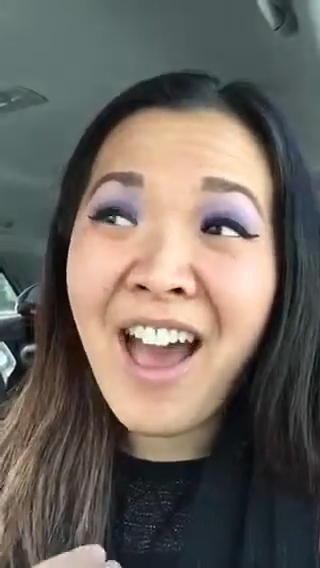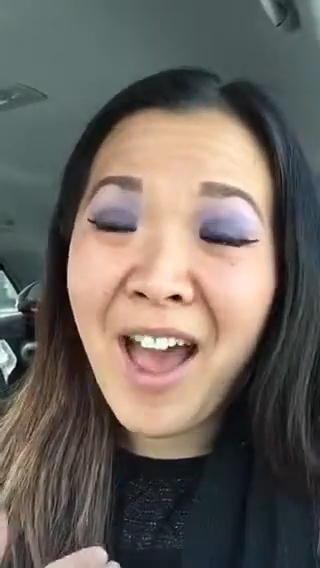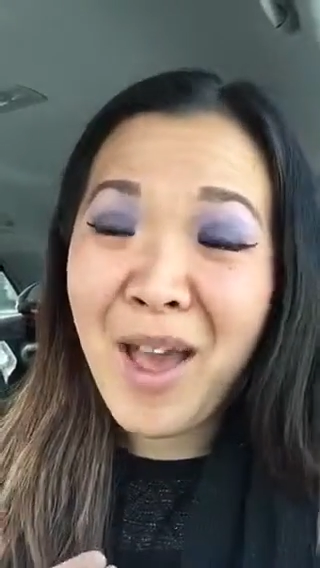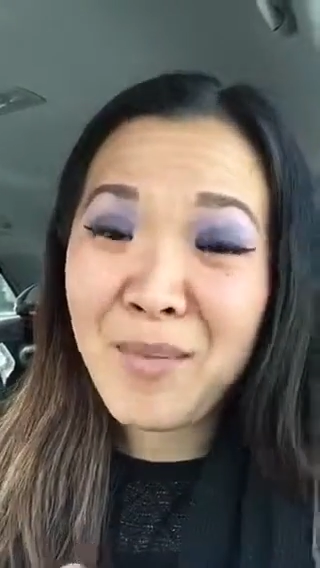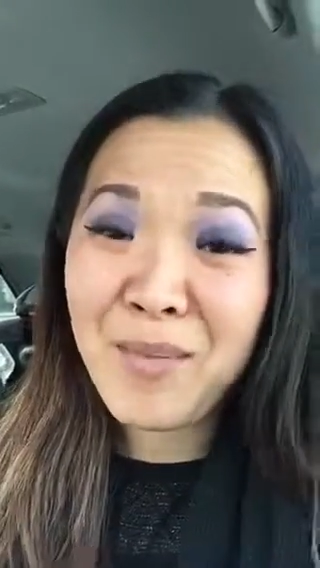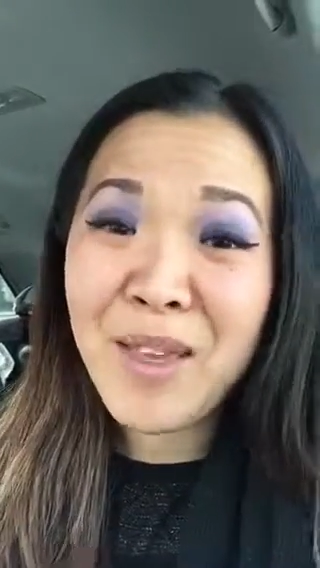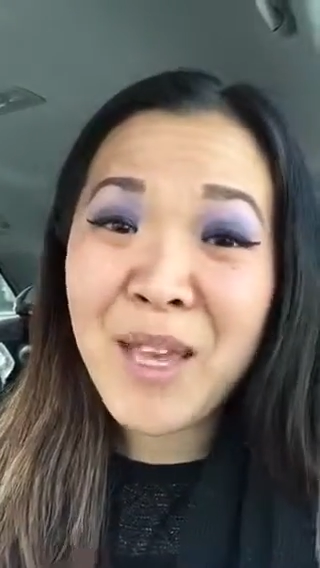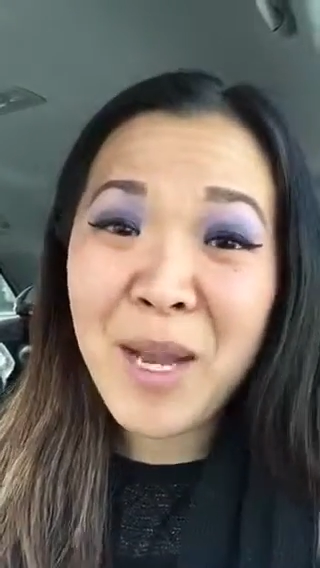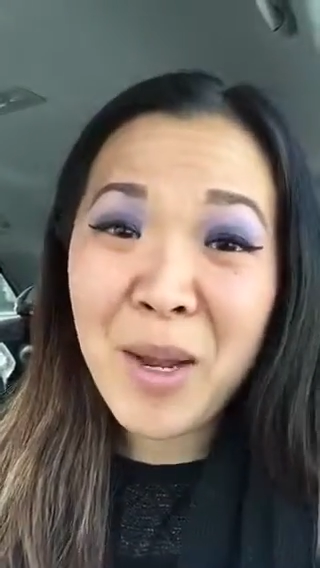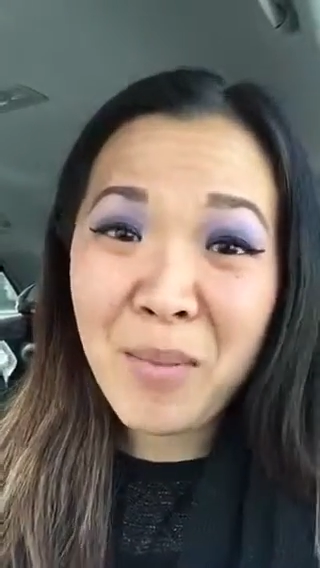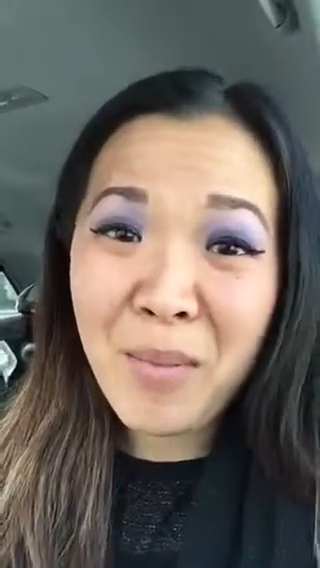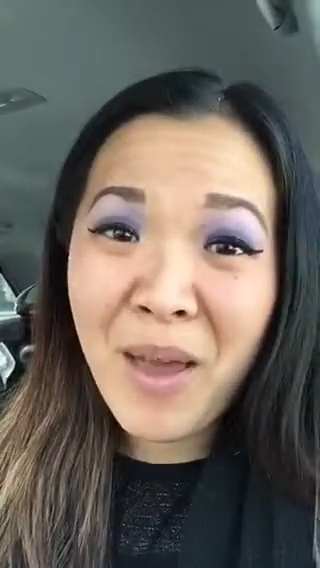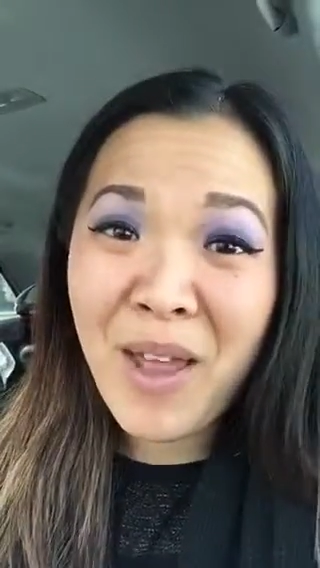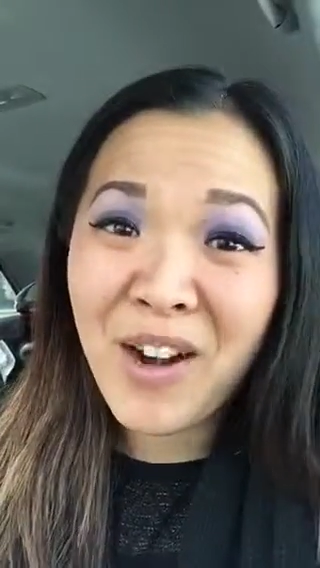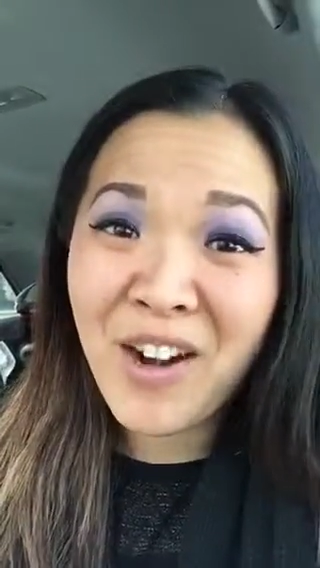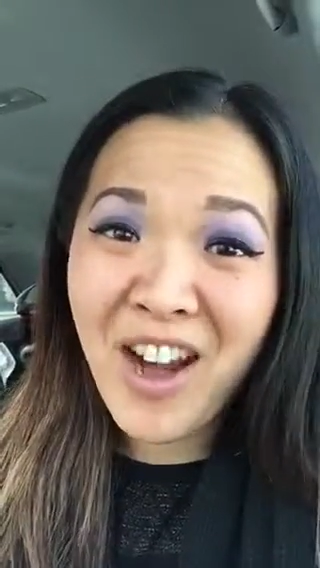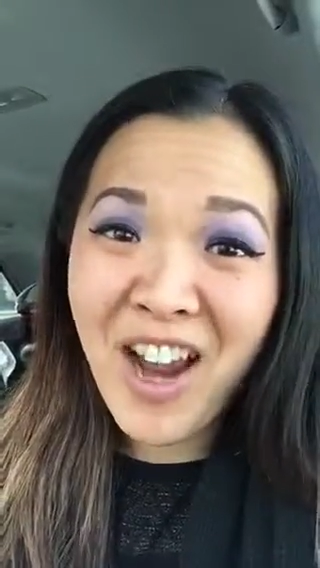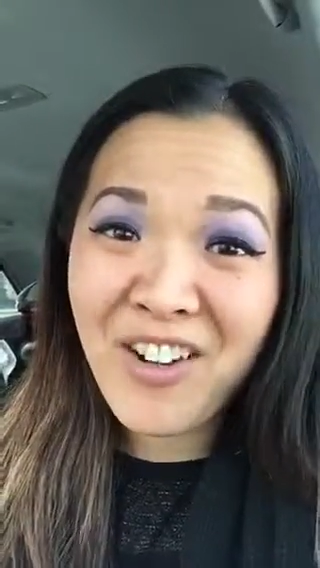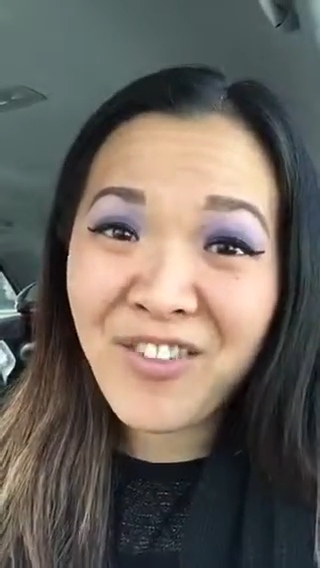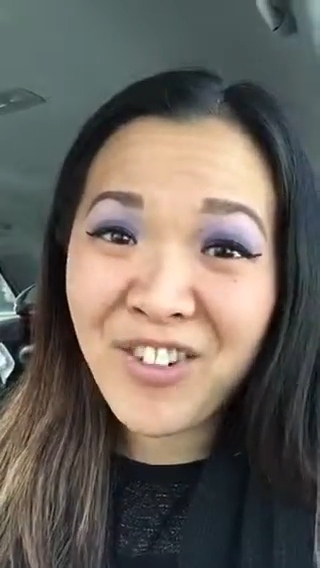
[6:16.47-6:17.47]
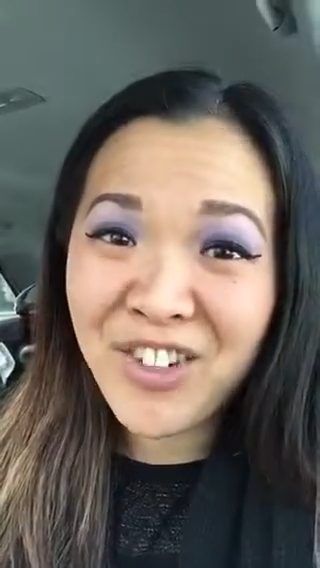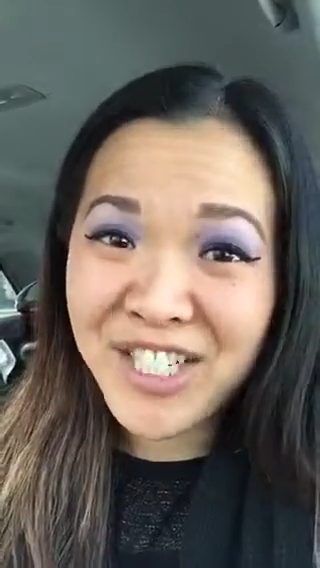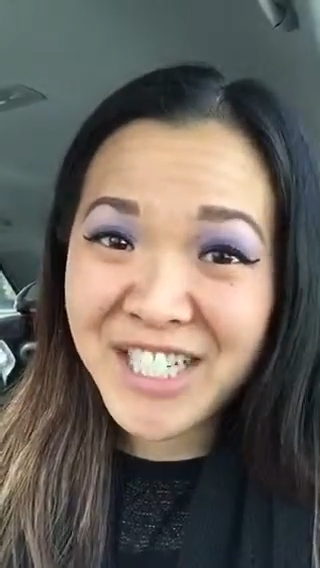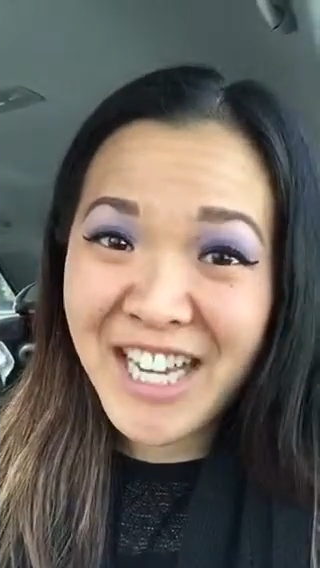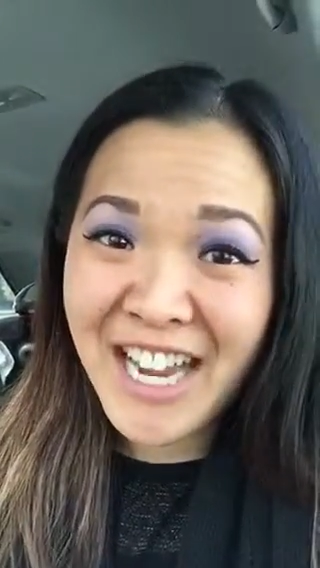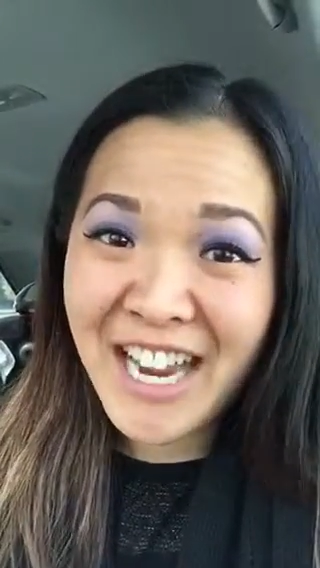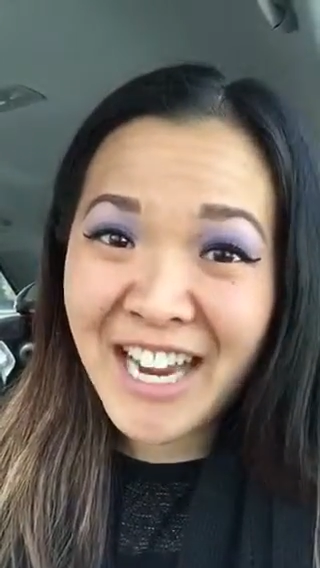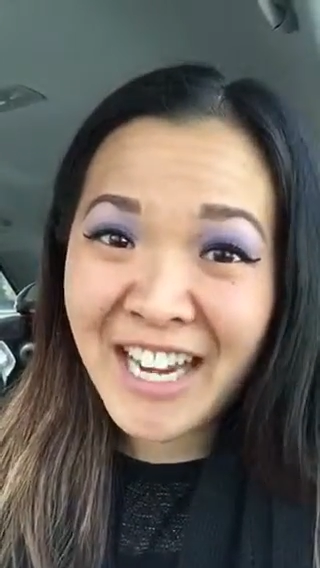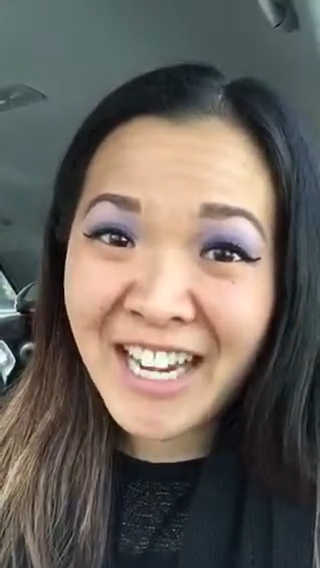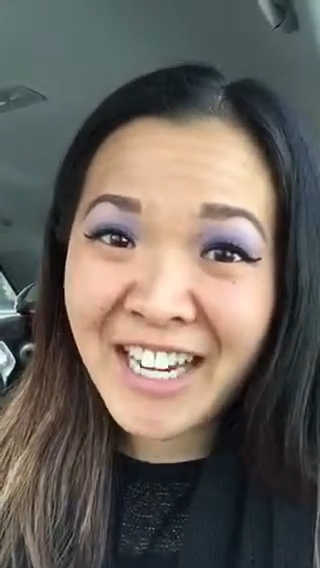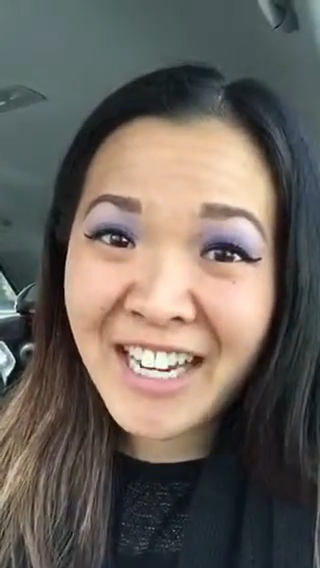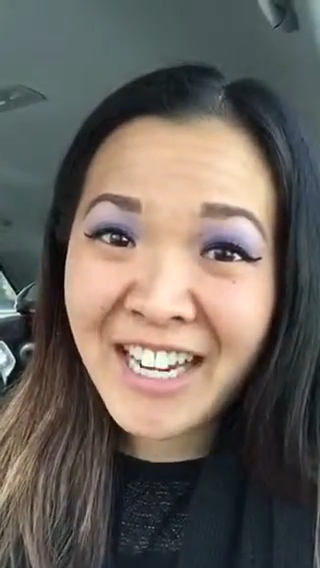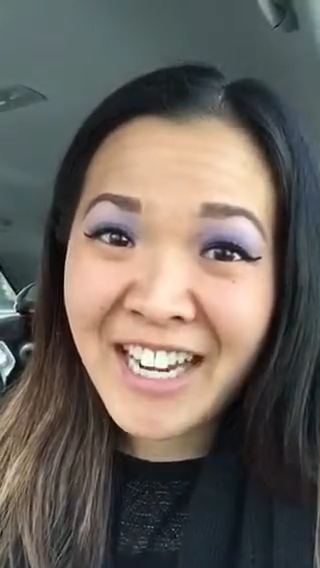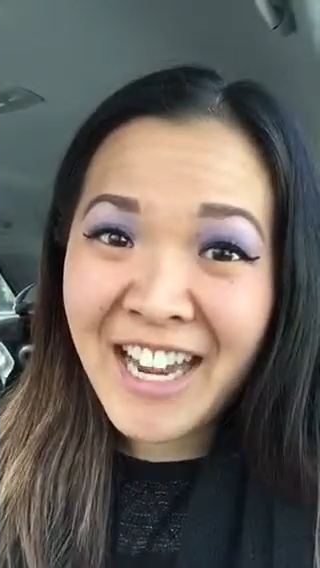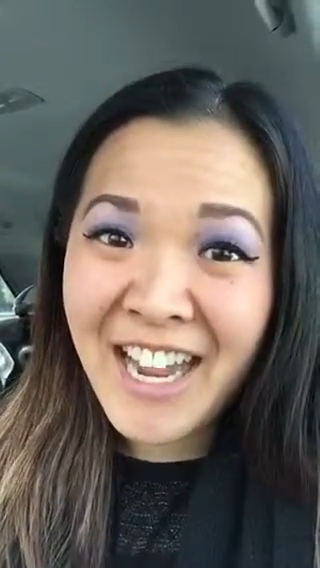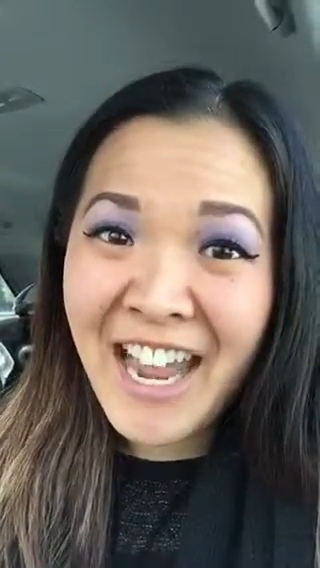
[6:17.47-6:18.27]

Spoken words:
I'm getting better every day.